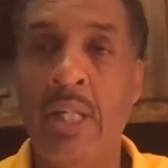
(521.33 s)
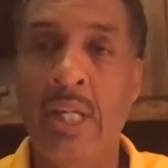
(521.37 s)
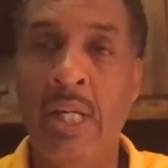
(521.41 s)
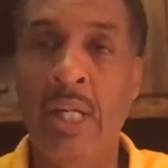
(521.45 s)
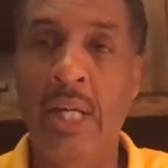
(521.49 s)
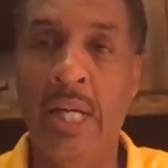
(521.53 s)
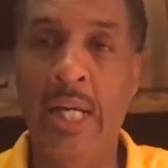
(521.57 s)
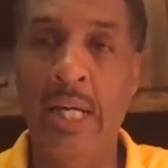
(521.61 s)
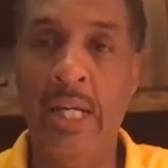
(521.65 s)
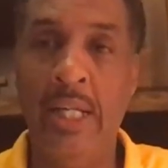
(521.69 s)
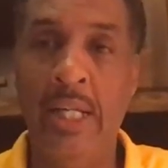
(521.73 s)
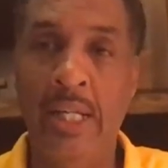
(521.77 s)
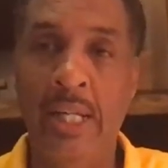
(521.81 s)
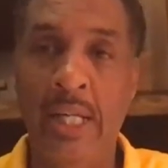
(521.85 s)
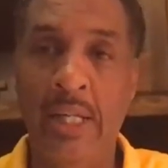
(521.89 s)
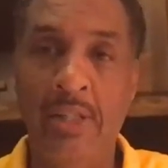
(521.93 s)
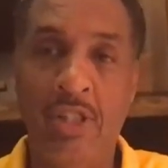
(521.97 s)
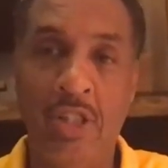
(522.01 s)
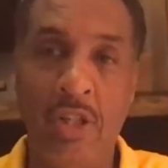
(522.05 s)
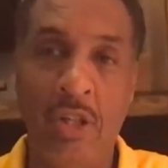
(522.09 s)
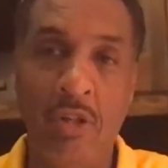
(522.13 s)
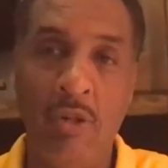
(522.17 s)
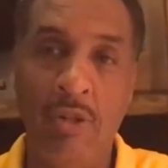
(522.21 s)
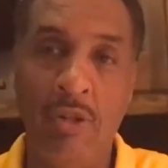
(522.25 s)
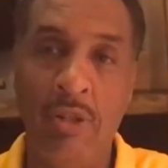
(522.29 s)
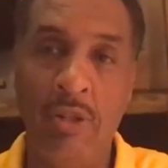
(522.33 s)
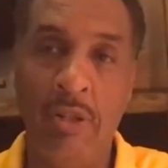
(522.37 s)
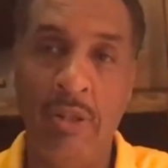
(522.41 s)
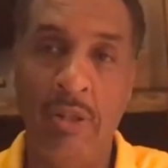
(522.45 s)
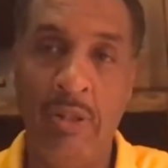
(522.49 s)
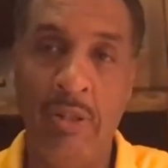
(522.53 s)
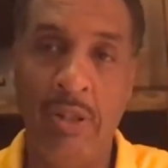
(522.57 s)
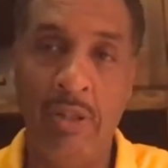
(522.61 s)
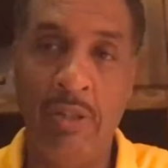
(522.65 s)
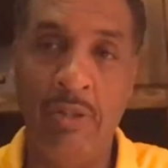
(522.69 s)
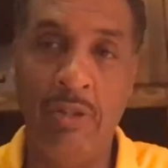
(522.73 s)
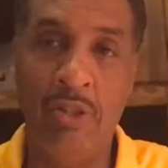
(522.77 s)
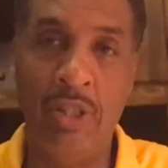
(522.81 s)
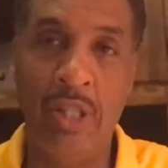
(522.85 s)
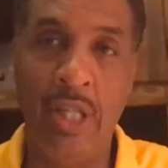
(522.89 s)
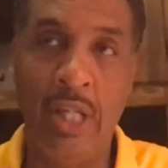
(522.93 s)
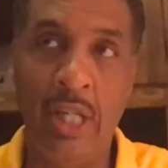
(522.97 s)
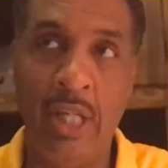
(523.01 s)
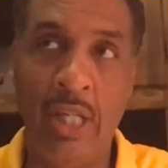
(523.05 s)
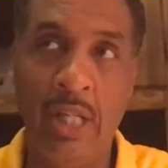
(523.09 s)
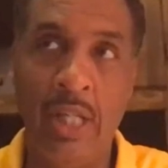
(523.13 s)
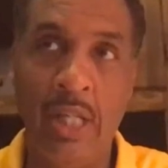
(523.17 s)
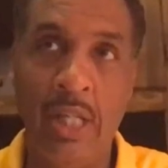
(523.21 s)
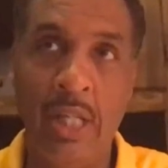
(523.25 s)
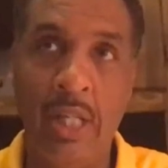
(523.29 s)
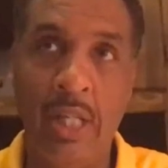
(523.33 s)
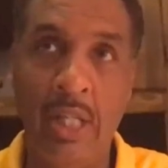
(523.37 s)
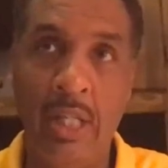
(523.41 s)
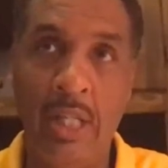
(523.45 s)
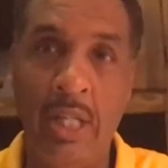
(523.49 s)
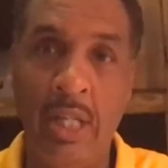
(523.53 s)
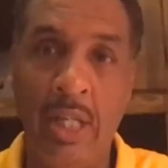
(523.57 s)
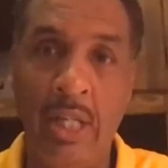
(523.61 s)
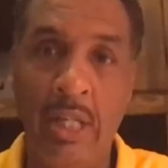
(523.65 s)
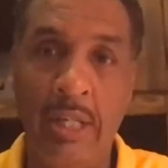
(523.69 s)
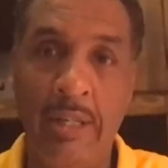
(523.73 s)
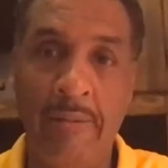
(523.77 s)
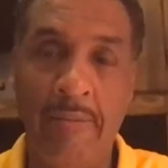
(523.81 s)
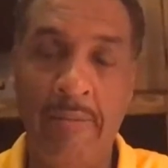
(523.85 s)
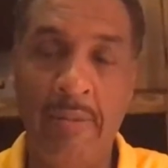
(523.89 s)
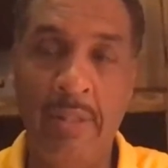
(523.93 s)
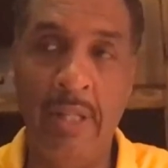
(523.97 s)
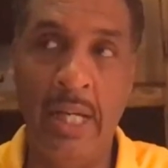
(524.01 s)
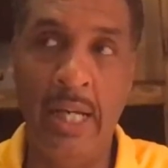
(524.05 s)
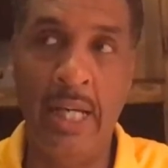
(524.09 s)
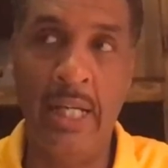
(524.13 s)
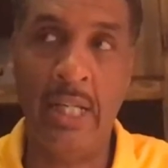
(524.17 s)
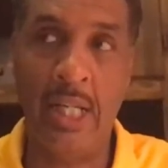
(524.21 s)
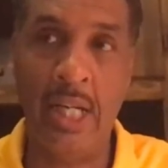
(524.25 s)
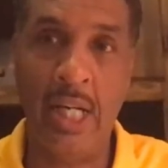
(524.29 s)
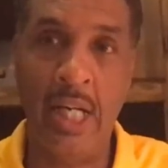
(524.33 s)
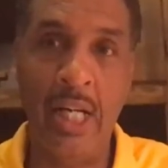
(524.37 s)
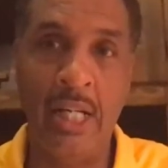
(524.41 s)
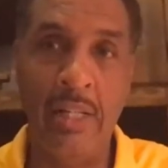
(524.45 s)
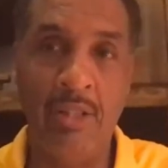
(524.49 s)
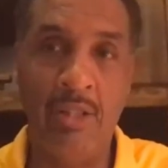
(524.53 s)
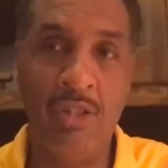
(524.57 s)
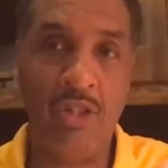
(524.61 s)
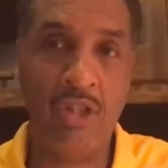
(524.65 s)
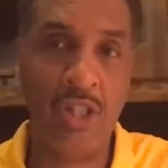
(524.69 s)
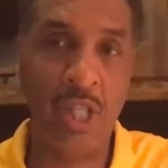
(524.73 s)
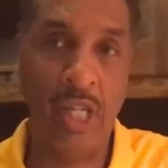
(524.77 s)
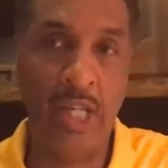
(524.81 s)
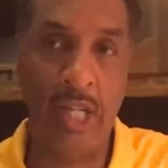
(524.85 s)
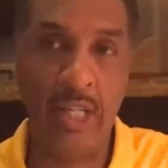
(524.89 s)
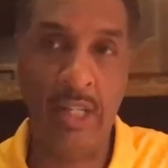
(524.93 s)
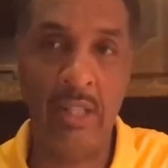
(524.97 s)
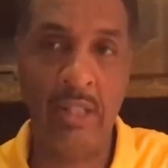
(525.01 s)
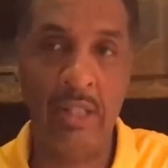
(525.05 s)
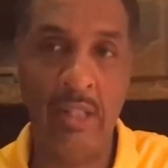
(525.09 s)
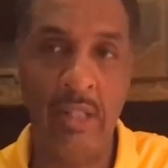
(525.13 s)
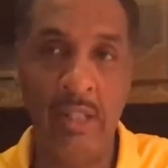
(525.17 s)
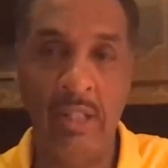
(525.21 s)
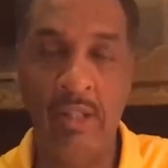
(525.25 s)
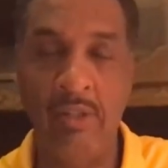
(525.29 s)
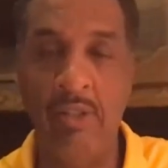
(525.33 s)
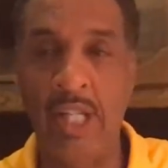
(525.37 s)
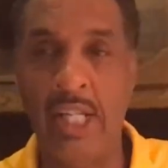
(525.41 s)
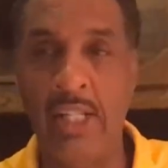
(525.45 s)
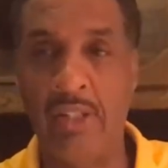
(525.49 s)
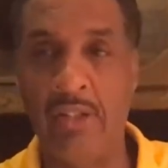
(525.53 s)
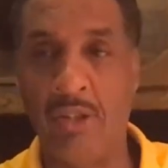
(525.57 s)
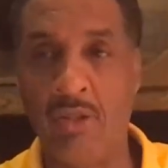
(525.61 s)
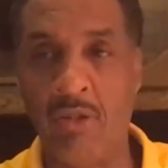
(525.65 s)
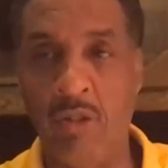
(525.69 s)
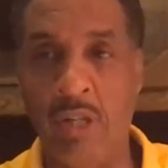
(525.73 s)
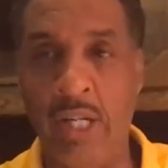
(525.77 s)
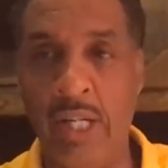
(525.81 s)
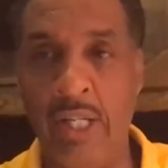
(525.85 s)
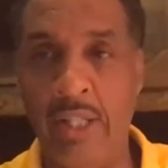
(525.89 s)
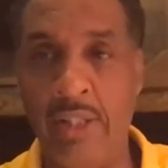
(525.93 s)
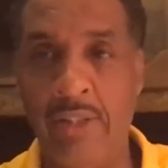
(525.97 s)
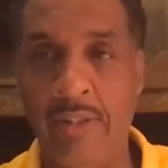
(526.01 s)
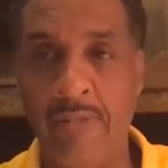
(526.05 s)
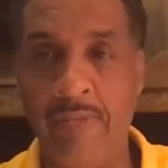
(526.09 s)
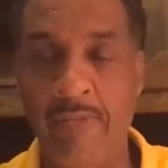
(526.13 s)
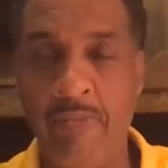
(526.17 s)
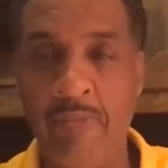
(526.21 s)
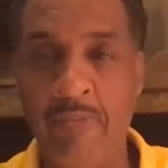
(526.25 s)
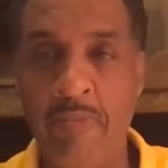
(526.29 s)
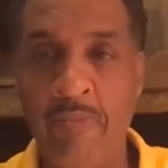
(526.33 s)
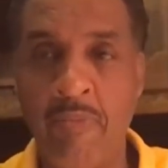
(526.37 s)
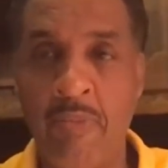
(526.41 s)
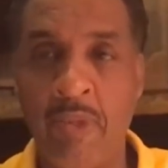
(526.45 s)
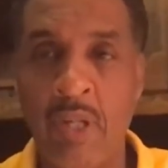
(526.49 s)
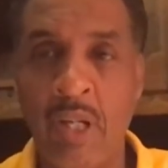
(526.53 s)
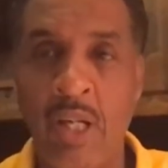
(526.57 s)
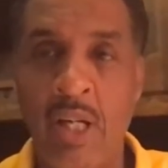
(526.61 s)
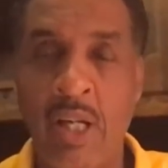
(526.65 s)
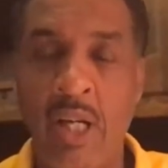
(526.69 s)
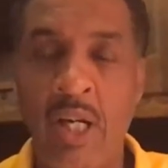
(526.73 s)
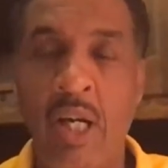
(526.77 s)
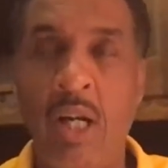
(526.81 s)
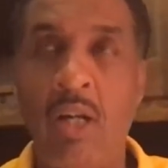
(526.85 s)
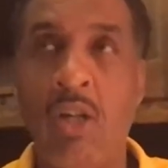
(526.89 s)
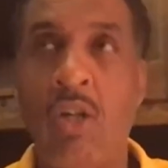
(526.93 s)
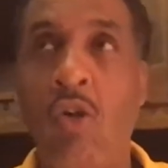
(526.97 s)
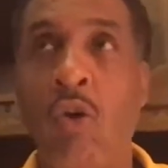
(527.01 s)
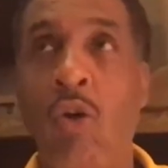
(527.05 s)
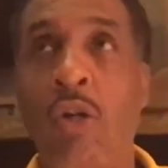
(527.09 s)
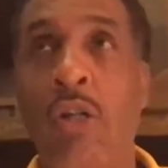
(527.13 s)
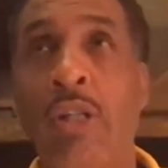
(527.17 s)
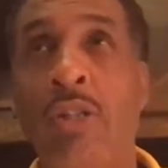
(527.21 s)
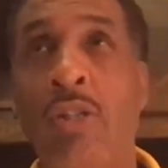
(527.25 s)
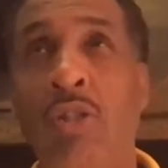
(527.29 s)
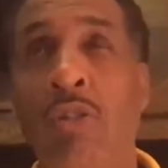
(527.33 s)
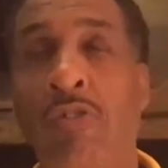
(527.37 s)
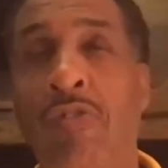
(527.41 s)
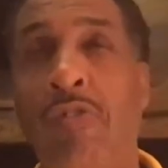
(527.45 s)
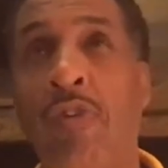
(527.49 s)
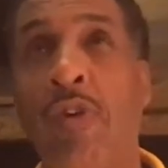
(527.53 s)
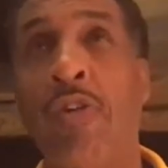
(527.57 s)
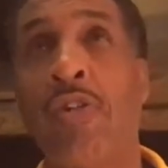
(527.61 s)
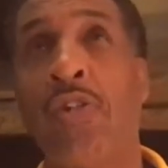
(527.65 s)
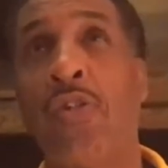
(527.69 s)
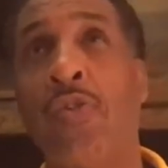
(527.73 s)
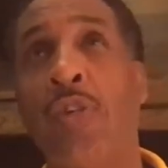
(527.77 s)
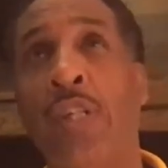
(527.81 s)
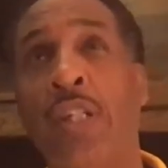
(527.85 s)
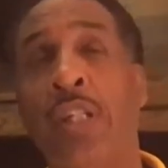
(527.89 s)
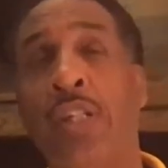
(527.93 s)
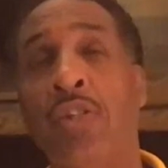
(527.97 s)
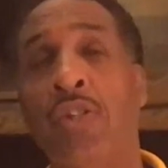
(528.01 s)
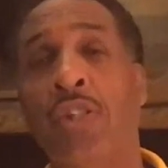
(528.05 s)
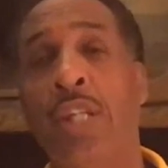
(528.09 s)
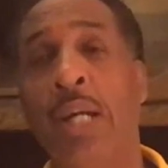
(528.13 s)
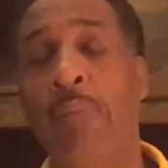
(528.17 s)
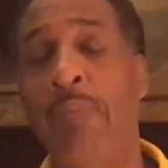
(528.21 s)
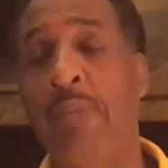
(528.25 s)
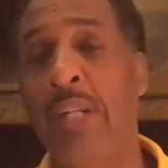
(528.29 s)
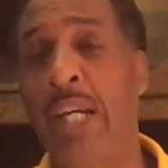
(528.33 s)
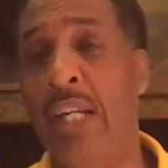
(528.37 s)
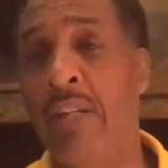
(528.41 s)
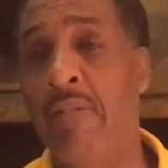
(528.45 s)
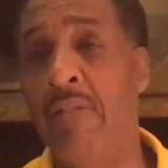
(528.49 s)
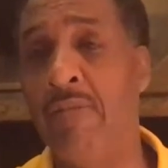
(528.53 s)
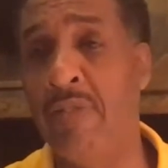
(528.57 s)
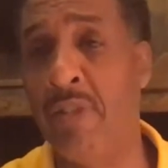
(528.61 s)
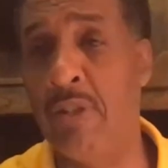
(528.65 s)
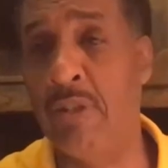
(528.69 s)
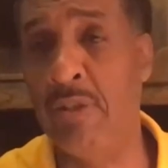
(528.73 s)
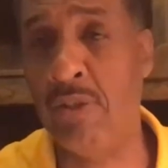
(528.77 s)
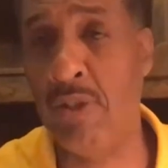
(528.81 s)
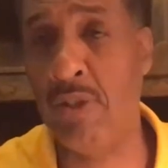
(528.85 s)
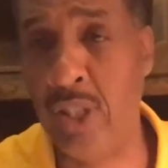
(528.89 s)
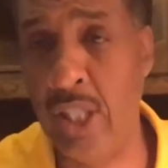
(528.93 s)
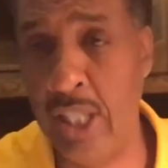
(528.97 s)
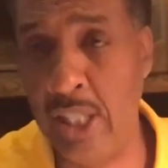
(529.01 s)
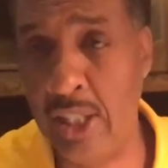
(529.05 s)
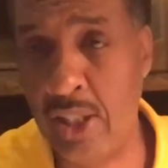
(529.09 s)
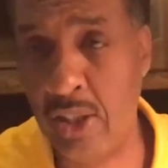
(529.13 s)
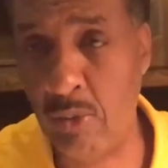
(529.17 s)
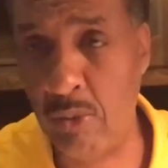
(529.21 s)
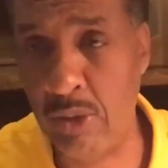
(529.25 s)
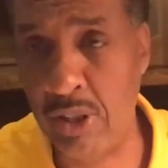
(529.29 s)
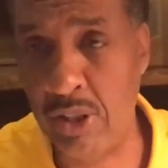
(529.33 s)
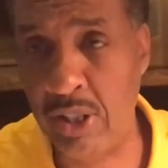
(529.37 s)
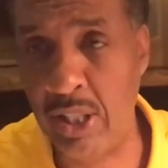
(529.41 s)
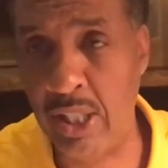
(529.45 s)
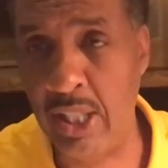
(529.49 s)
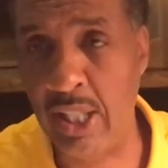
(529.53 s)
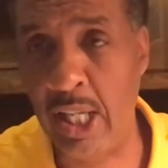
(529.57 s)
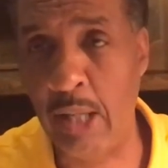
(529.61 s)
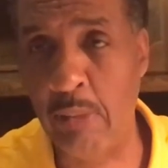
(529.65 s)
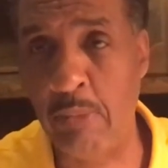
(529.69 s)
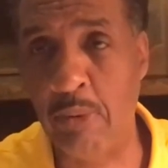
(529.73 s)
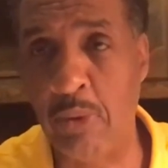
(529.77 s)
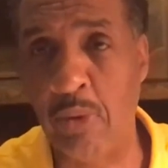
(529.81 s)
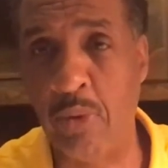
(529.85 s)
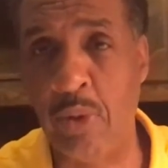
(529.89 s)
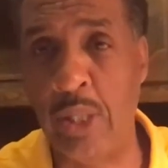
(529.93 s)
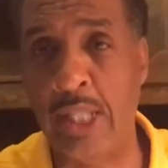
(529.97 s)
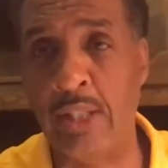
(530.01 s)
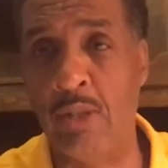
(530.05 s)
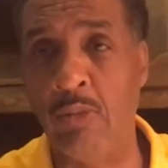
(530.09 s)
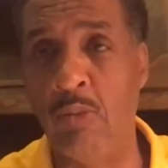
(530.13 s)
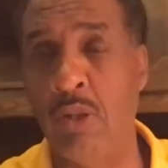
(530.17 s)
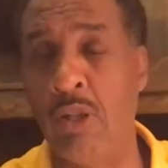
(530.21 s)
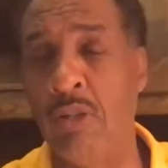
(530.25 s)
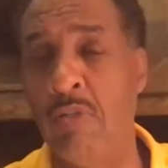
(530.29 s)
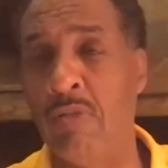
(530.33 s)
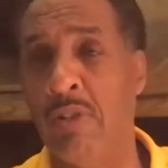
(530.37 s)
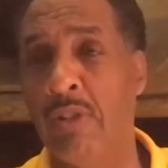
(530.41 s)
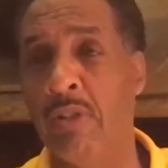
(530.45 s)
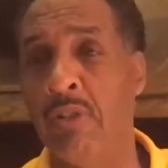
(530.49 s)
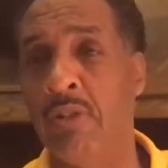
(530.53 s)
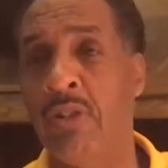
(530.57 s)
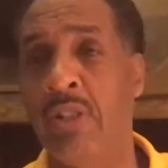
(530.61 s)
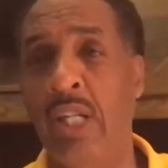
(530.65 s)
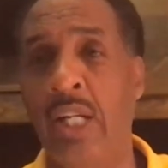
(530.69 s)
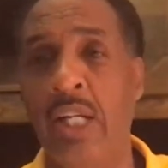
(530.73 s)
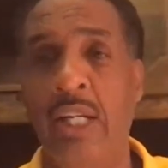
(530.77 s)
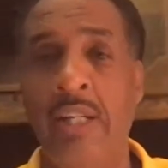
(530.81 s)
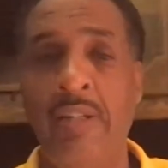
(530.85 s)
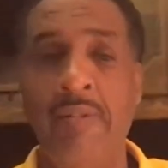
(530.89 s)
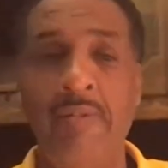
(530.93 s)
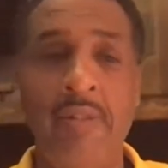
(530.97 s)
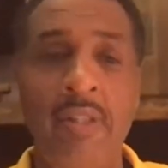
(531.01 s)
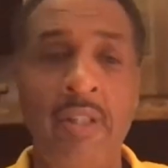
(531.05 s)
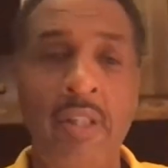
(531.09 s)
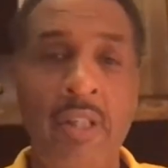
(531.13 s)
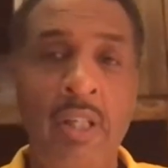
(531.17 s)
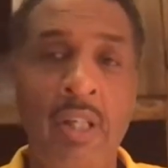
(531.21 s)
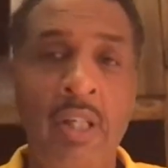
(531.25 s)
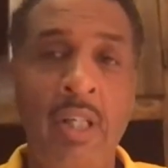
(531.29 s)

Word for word: And, and so you see, uh, and God said, that's Christ according to 1 Corinthians chapter 8 and verse 6. We see in Hebrews chapter 1 and verse 10.